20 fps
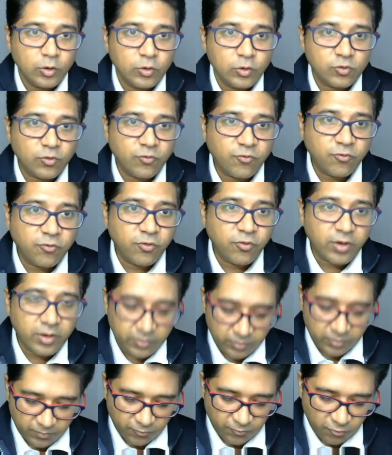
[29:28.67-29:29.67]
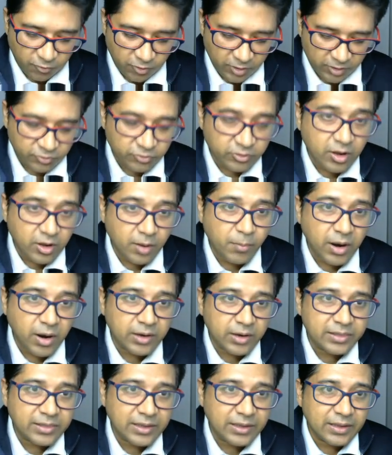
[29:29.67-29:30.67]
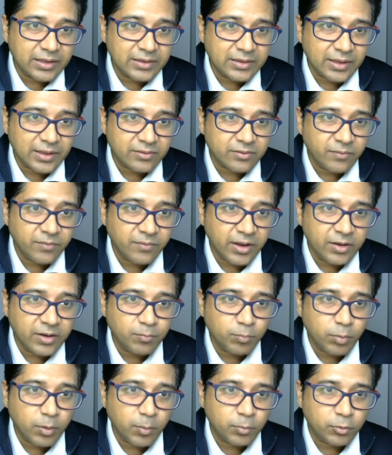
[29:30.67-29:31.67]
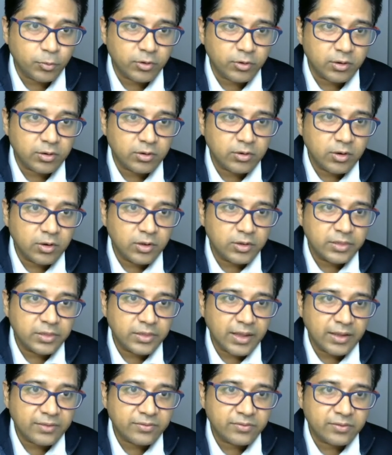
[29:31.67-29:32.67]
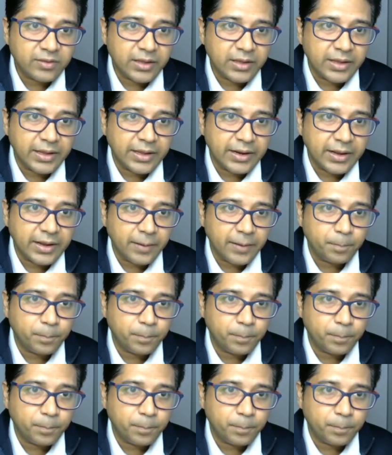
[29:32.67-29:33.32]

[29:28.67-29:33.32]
for first command, that's a very popular, that's the grep